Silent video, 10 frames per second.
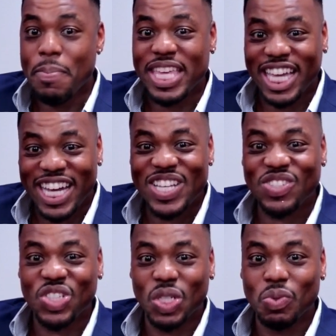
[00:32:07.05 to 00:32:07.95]

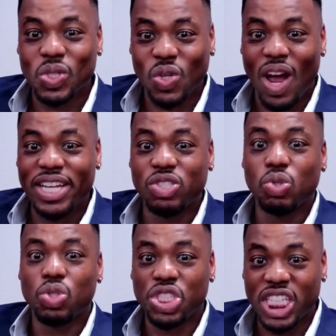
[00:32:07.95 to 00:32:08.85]
because she was trying
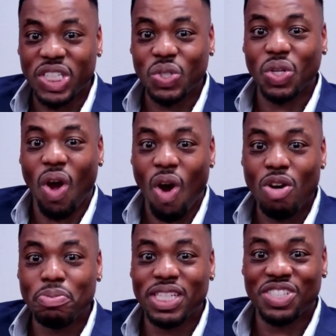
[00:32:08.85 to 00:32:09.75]
to shield
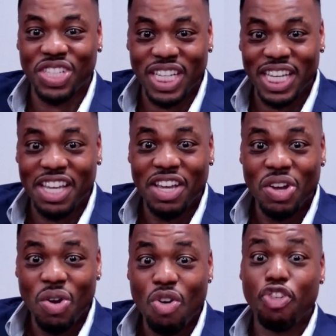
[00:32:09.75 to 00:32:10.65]
R B G
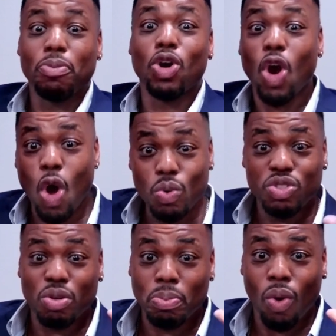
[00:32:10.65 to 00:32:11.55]
from her
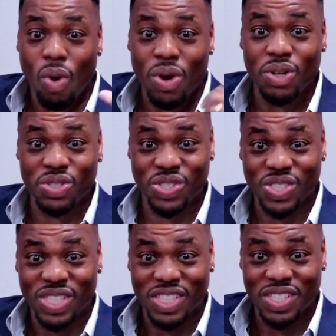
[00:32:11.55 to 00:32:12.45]
own supporters,